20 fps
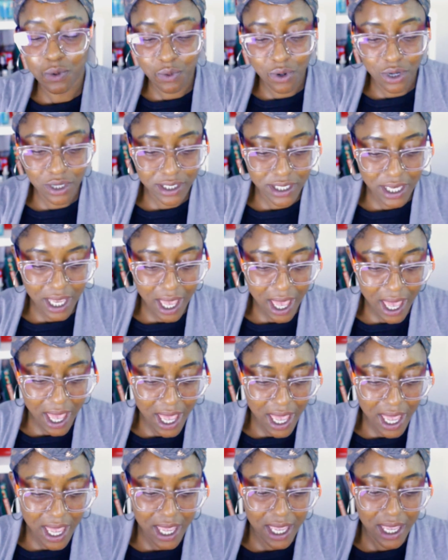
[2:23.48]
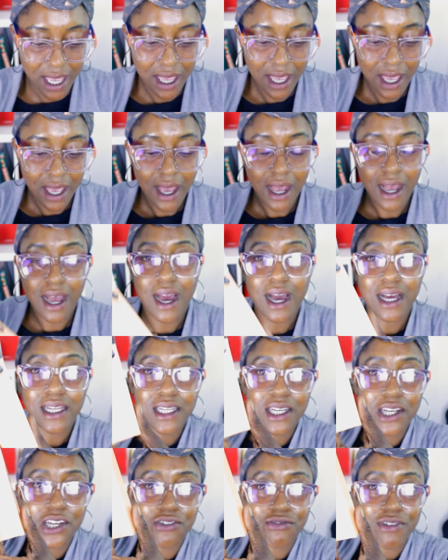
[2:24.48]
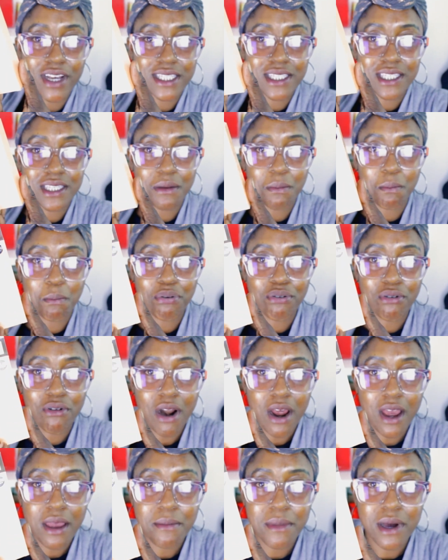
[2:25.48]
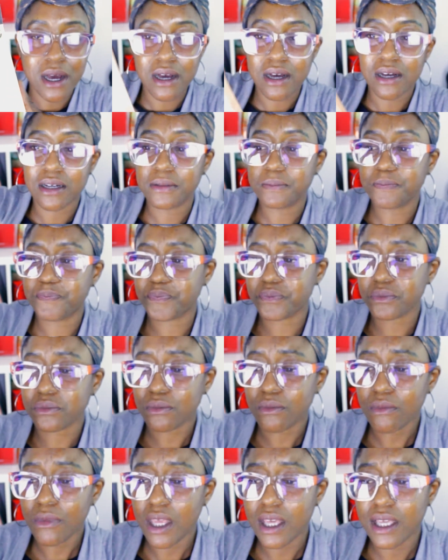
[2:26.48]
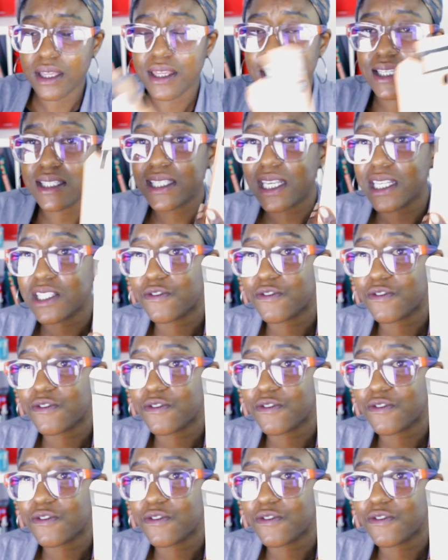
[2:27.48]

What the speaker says: was a color correcting primer. This says